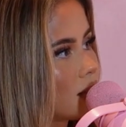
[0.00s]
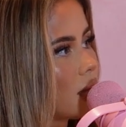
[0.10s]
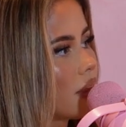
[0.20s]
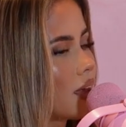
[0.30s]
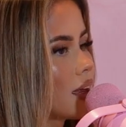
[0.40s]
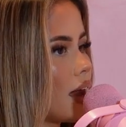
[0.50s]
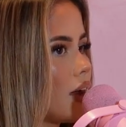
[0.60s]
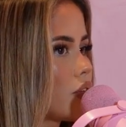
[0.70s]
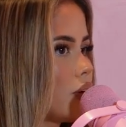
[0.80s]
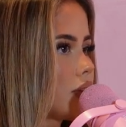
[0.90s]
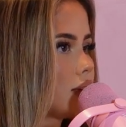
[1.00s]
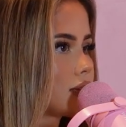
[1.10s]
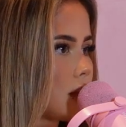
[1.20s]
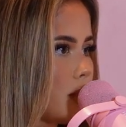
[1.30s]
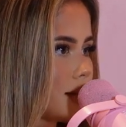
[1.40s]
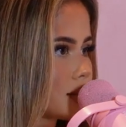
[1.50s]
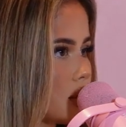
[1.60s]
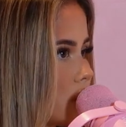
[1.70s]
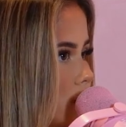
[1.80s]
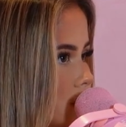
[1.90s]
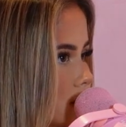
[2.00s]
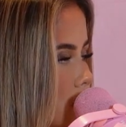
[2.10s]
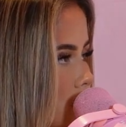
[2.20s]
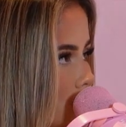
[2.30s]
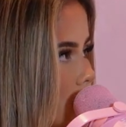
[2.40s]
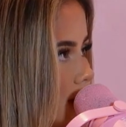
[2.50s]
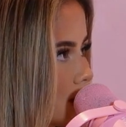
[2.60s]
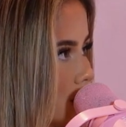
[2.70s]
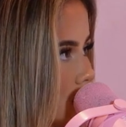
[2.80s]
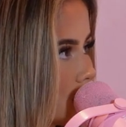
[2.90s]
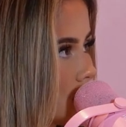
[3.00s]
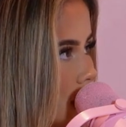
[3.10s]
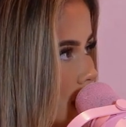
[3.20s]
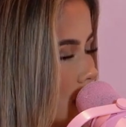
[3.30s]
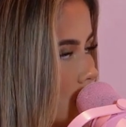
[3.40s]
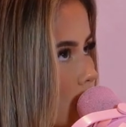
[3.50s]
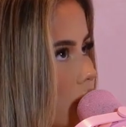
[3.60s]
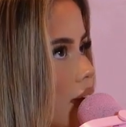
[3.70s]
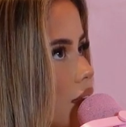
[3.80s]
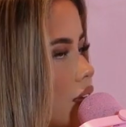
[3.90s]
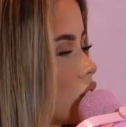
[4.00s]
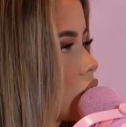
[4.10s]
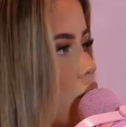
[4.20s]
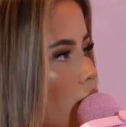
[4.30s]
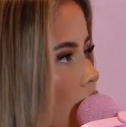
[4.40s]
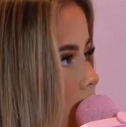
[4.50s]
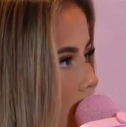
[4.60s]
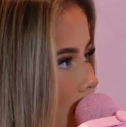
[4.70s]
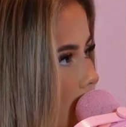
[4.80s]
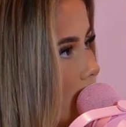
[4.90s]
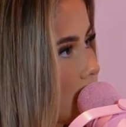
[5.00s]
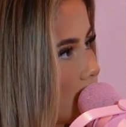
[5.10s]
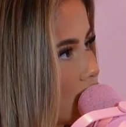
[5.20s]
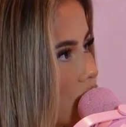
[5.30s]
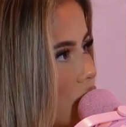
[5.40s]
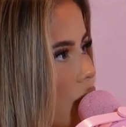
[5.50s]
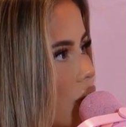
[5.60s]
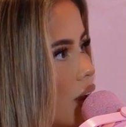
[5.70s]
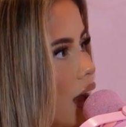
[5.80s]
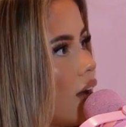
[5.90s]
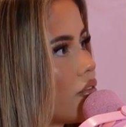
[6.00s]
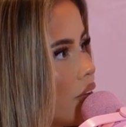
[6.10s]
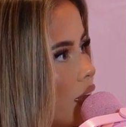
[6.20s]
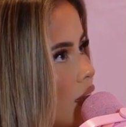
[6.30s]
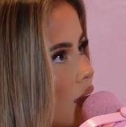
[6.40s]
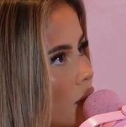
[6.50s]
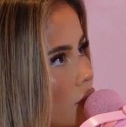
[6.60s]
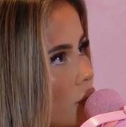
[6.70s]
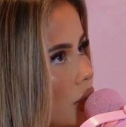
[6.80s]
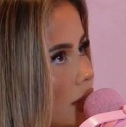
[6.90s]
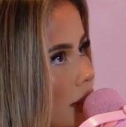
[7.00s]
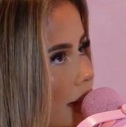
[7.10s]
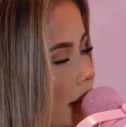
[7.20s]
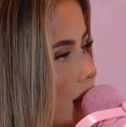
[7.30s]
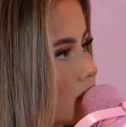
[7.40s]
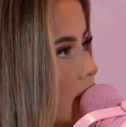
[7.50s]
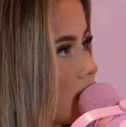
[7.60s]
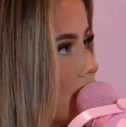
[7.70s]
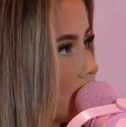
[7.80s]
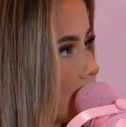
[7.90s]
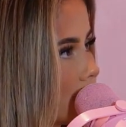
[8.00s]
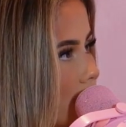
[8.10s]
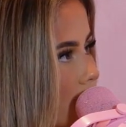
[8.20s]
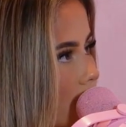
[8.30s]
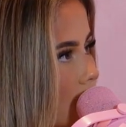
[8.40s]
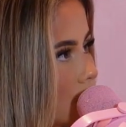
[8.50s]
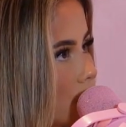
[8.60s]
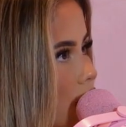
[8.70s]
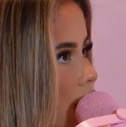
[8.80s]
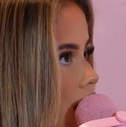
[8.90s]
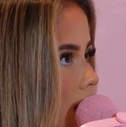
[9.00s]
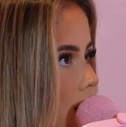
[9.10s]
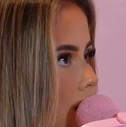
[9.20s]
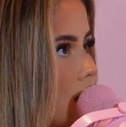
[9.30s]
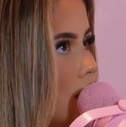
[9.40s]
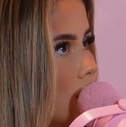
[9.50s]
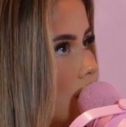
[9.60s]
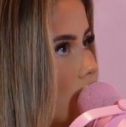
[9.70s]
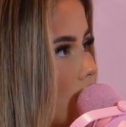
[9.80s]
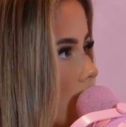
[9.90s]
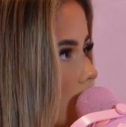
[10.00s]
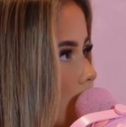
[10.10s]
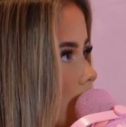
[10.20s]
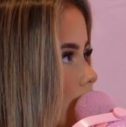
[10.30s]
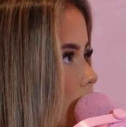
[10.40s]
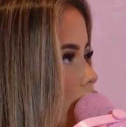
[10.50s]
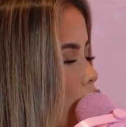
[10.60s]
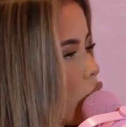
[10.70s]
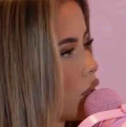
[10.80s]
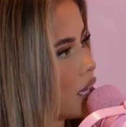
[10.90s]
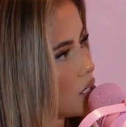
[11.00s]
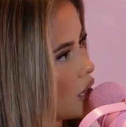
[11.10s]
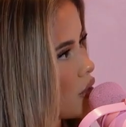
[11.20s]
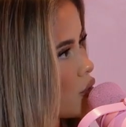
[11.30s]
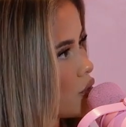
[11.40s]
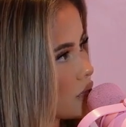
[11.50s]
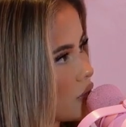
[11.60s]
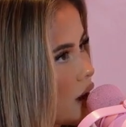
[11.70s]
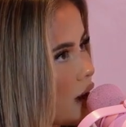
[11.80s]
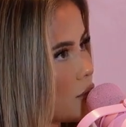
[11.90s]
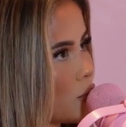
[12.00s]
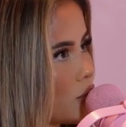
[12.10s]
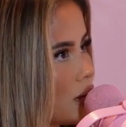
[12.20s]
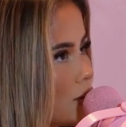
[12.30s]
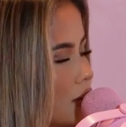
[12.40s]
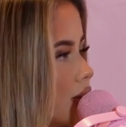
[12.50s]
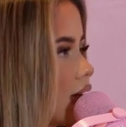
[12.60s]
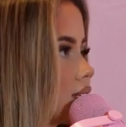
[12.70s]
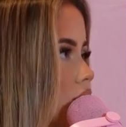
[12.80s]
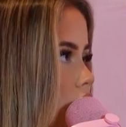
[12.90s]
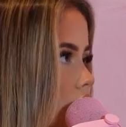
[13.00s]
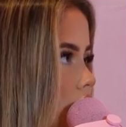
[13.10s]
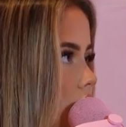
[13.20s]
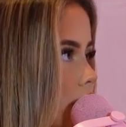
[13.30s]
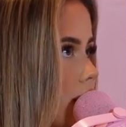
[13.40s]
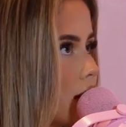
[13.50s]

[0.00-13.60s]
So I think everyone that's in my circle is quite similar to me, or they just know what I'm like. Like I'm just chill. I don't have really like expectations of my friends where like, you know, we need to be calling each other all the time, or we need to be texting all the time.